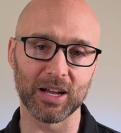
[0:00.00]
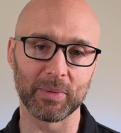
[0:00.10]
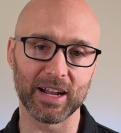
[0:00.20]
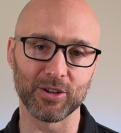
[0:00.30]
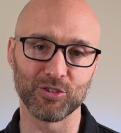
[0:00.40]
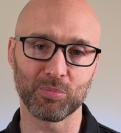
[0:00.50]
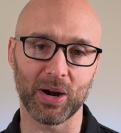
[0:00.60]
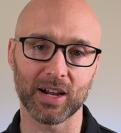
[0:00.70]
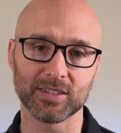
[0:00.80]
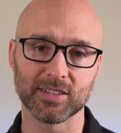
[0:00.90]
at how you've
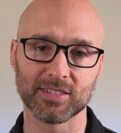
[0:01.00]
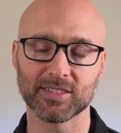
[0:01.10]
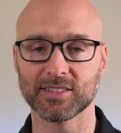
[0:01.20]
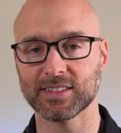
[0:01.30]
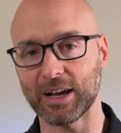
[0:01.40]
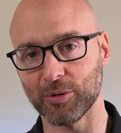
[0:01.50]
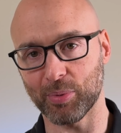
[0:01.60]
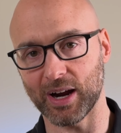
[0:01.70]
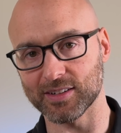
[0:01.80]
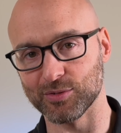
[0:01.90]
practiced, how the
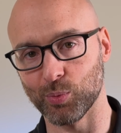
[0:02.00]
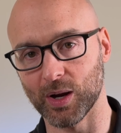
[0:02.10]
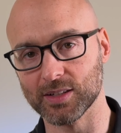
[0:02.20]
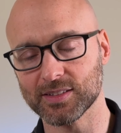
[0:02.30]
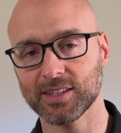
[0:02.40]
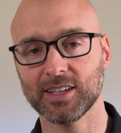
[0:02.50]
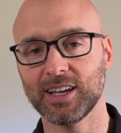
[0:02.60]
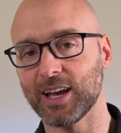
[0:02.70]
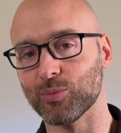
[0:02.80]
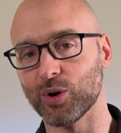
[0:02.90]
practice went,
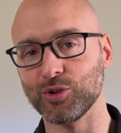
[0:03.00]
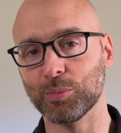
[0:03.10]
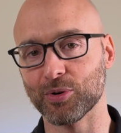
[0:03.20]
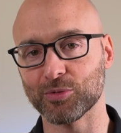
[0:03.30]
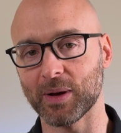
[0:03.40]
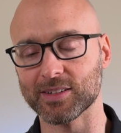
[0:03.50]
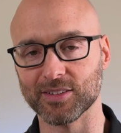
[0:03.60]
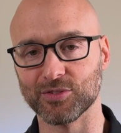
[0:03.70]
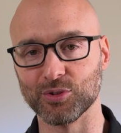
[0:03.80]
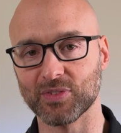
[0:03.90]
and what new
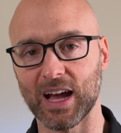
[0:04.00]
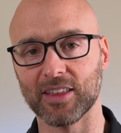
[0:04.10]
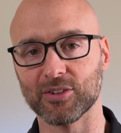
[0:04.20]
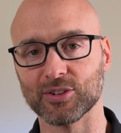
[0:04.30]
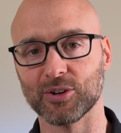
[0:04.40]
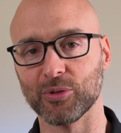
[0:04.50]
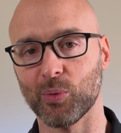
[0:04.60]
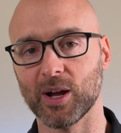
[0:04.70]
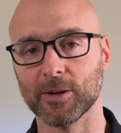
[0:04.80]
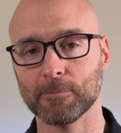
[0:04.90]
perspectives you've gathered along the
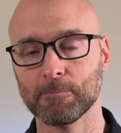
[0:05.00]
way.